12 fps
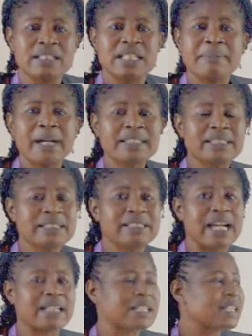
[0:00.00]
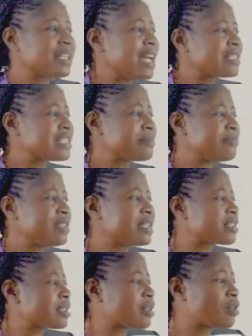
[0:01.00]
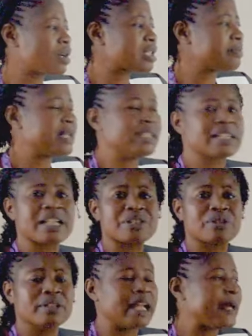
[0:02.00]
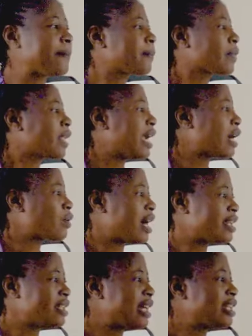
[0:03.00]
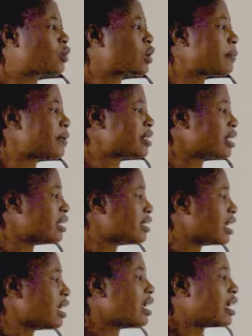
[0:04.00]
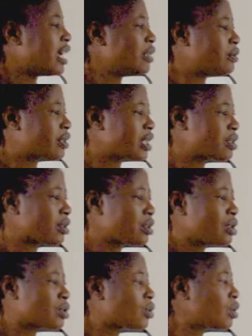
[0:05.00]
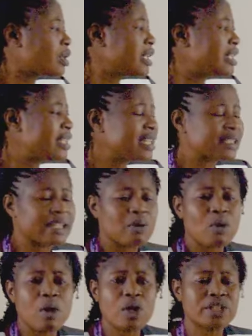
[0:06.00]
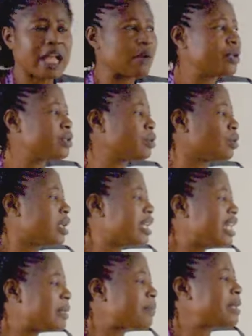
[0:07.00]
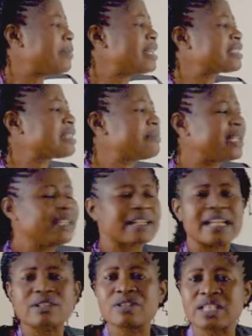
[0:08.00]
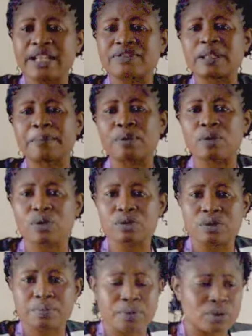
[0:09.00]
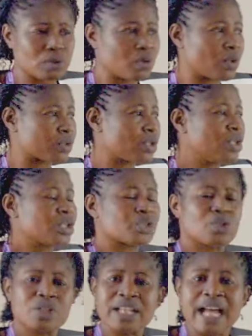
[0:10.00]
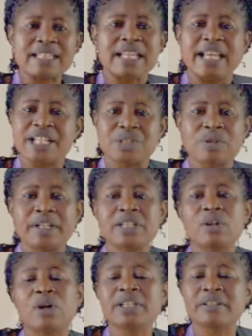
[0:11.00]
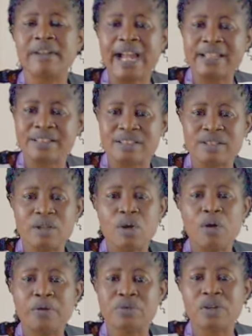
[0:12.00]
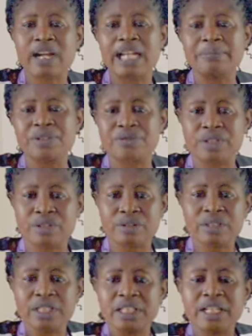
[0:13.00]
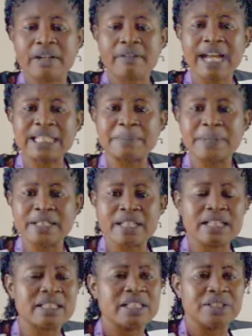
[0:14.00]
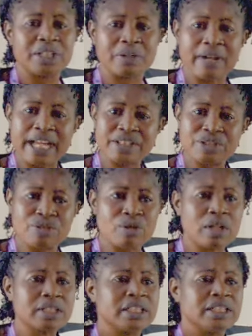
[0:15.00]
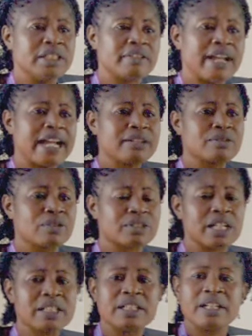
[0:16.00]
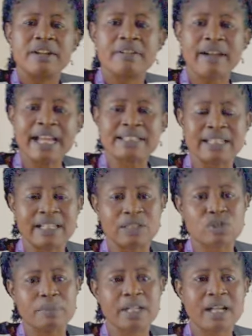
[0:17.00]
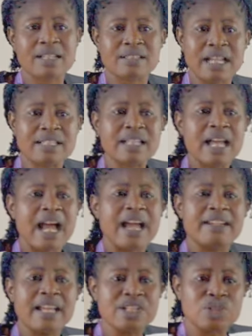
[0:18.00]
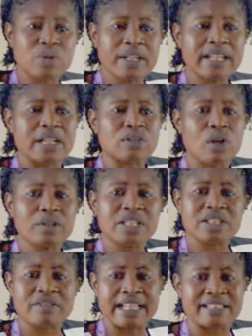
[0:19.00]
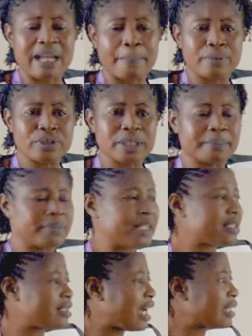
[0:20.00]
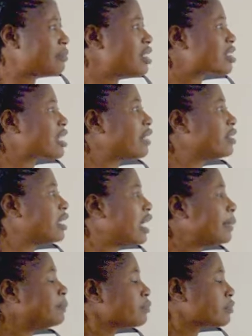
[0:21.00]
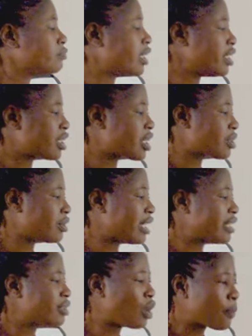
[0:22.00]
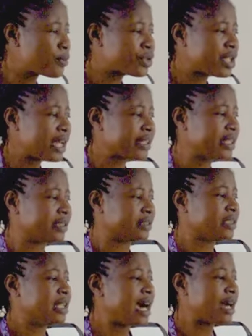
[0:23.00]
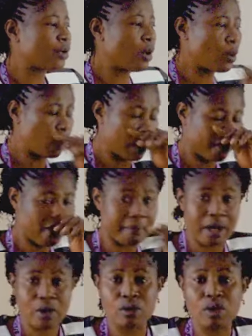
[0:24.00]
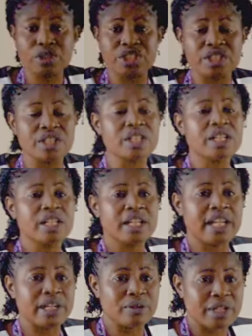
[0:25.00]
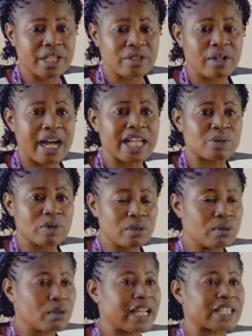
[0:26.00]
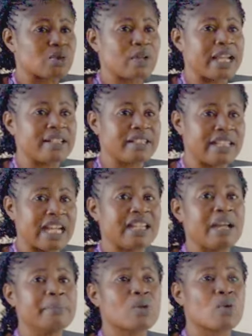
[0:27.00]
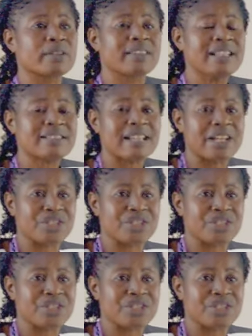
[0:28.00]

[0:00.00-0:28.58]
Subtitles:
Imagine that. That is gross medication error and inadequate patient education. So in this what shall we do? Implementing medication safety protocols, such as ensuring all the rights of drug administration, the right patient, the right drug, the right dosage, right anatomical site, and ensuring that all these rights are put in place in administering the medication. Then double checking and ongoing pharmacology education, as we know that we are in a dynamic world, things are